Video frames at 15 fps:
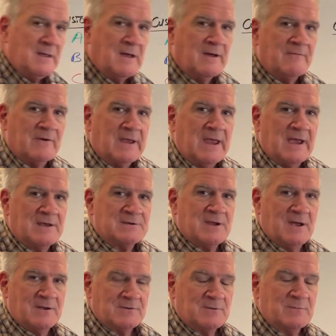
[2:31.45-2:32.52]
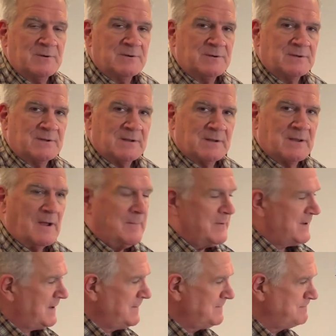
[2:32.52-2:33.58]
of a cash contribution to the
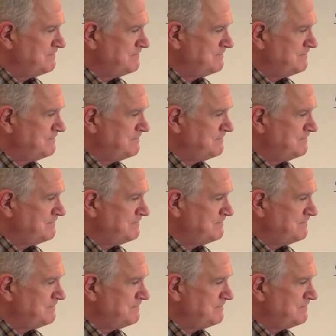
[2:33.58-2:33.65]
company.